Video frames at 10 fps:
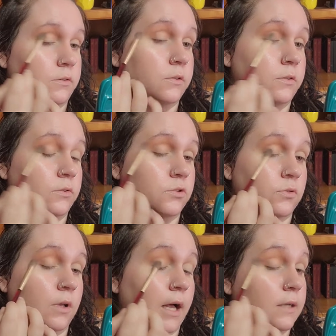
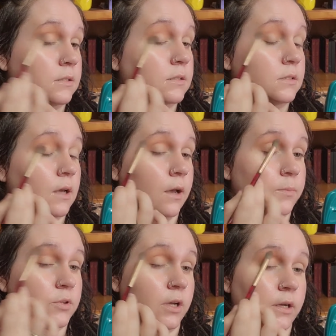neutral-esque
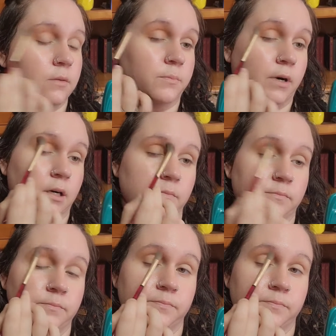type shade, but